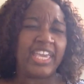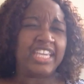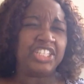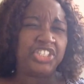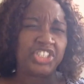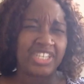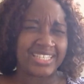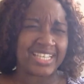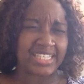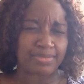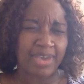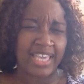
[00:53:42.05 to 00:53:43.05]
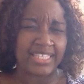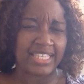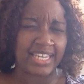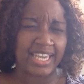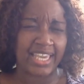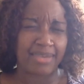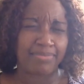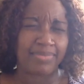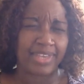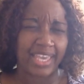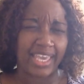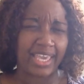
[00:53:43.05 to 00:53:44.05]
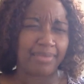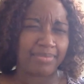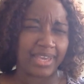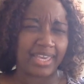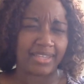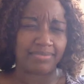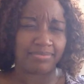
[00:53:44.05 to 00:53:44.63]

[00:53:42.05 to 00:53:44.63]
In Jesus' mighty name, Amen.